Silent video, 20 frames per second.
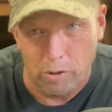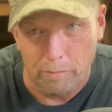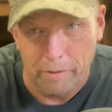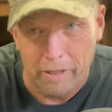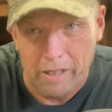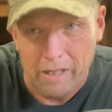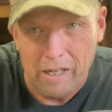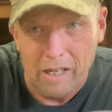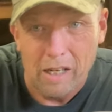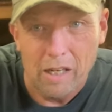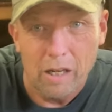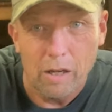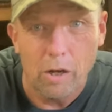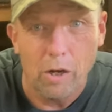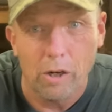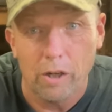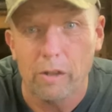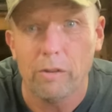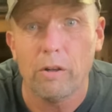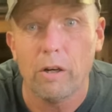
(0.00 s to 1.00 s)
me.
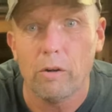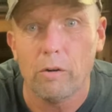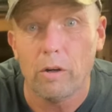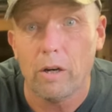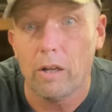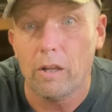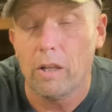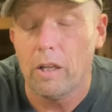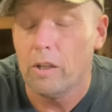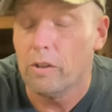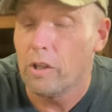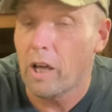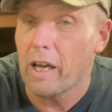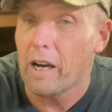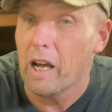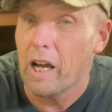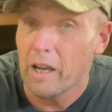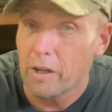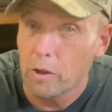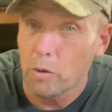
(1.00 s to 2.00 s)
Or not
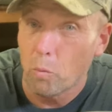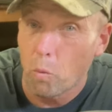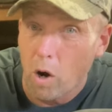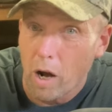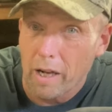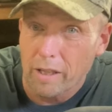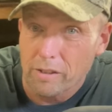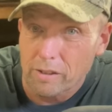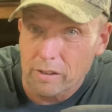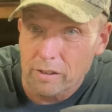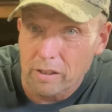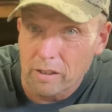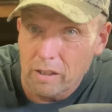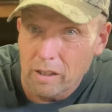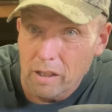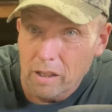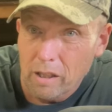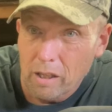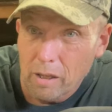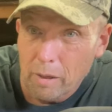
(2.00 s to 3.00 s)
100 watts
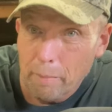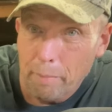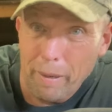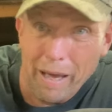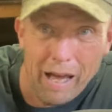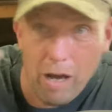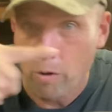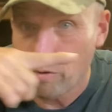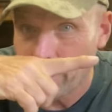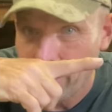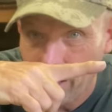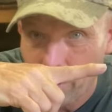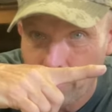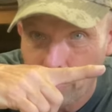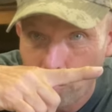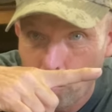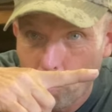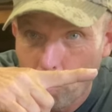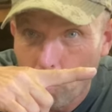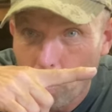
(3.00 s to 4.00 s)
power out
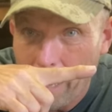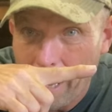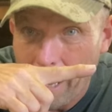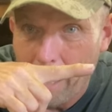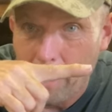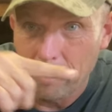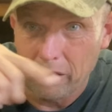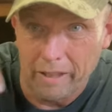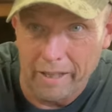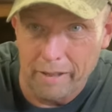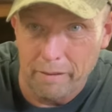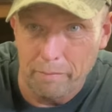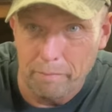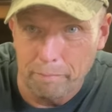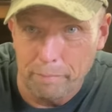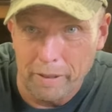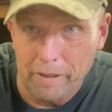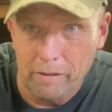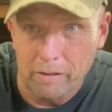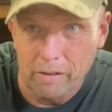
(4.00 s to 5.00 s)
of the outlet,
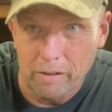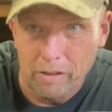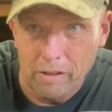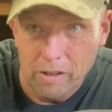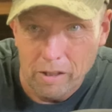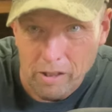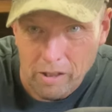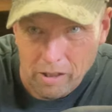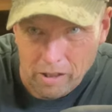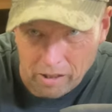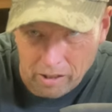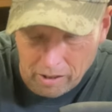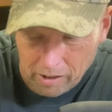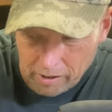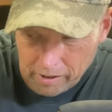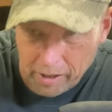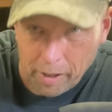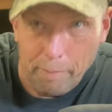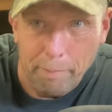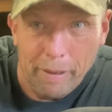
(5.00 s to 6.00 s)
but
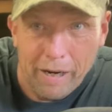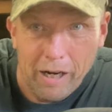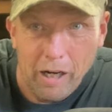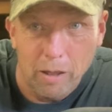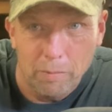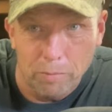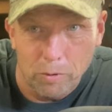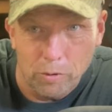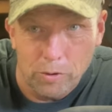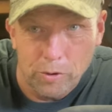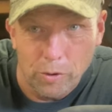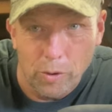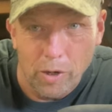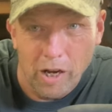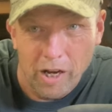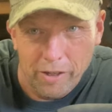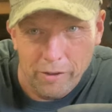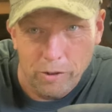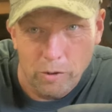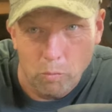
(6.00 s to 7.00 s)
comparable to a
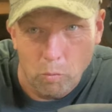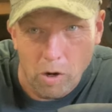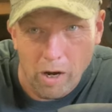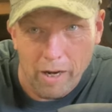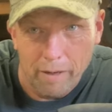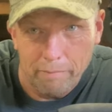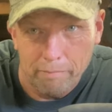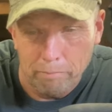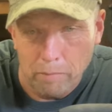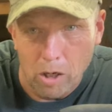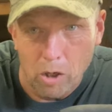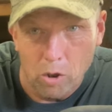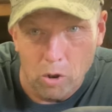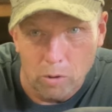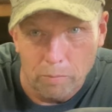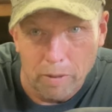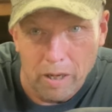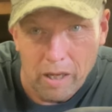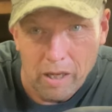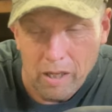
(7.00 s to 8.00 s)
100 watt
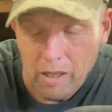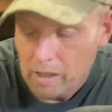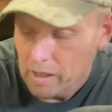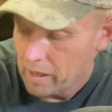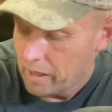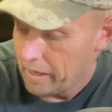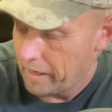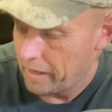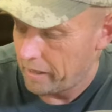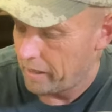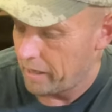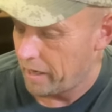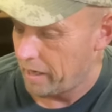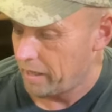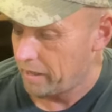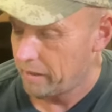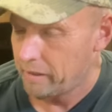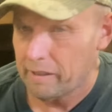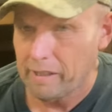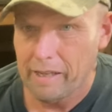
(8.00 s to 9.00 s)
bulb. And
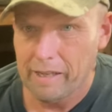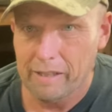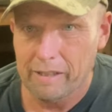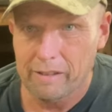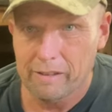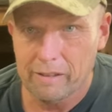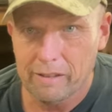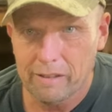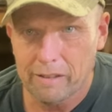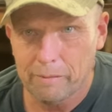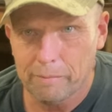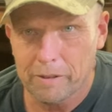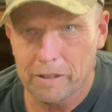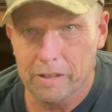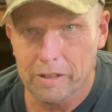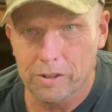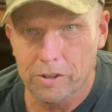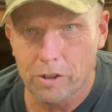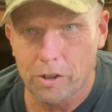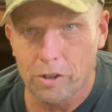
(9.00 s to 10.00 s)
yeah, let me
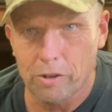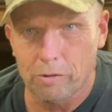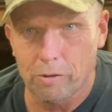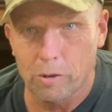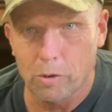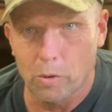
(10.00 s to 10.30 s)
just show you real